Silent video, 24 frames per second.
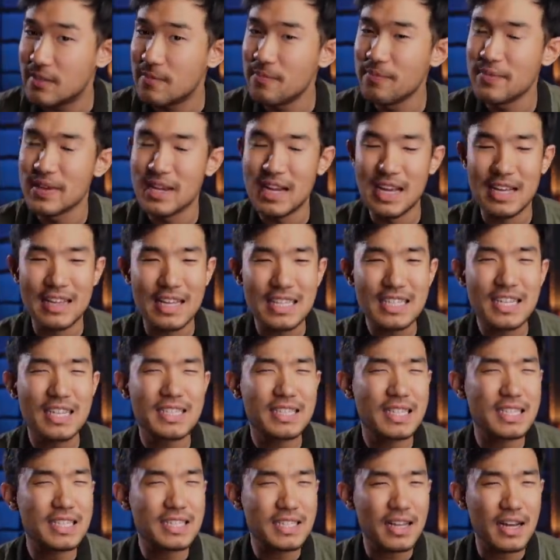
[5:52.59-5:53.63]
And that's
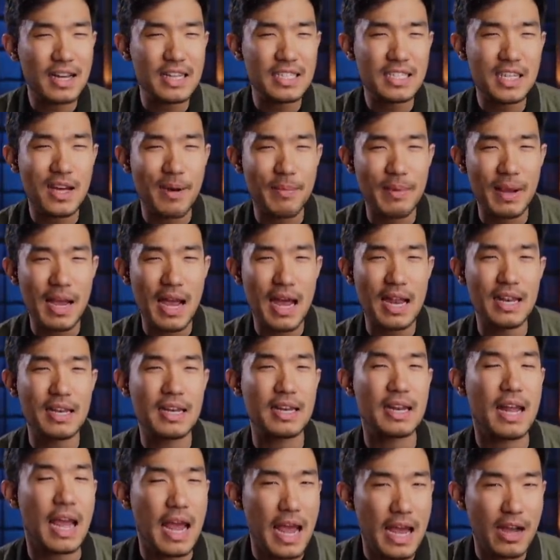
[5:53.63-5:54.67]
because the sun is coming at
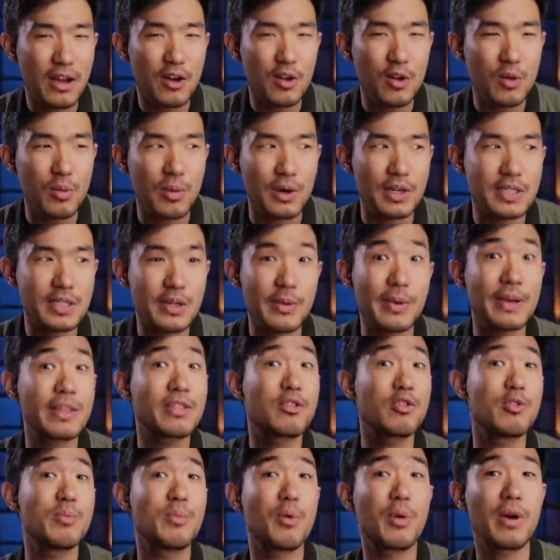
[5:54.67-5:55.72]
an angle where it's
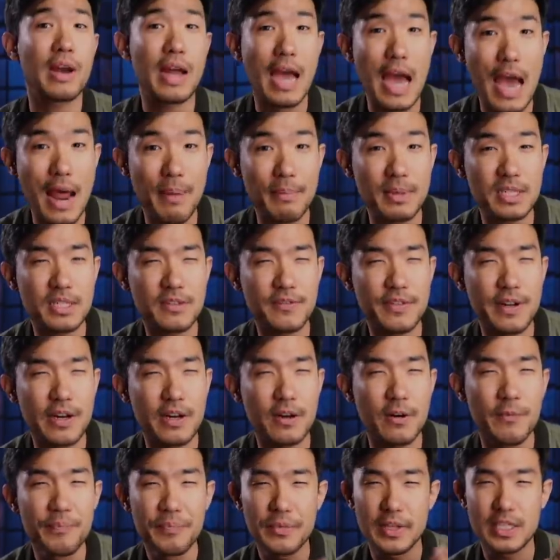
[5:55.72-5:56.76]
going through more
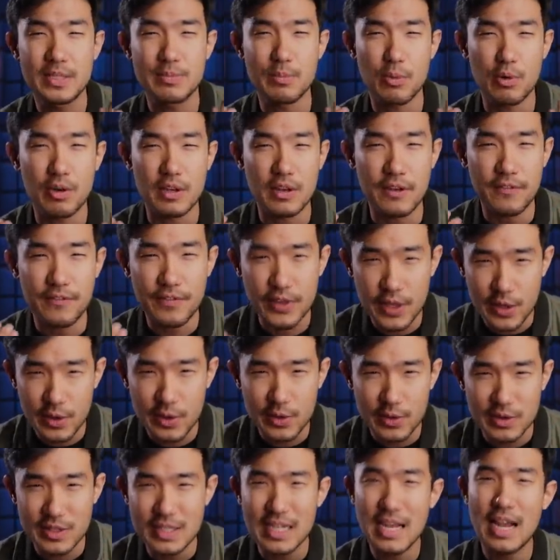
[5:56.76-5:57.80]
atmosphere, it's more
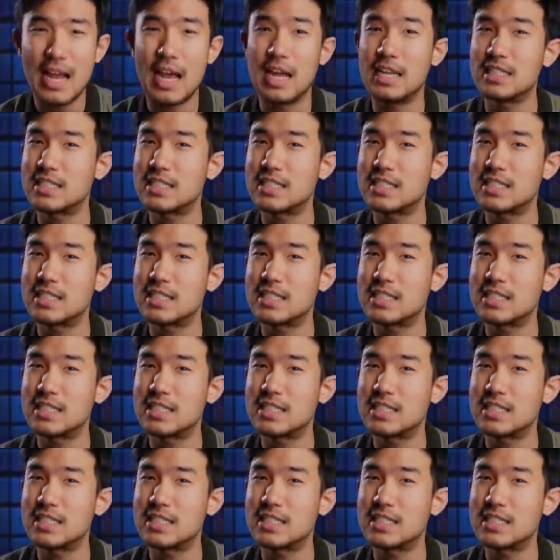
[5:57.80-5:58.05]
diffused,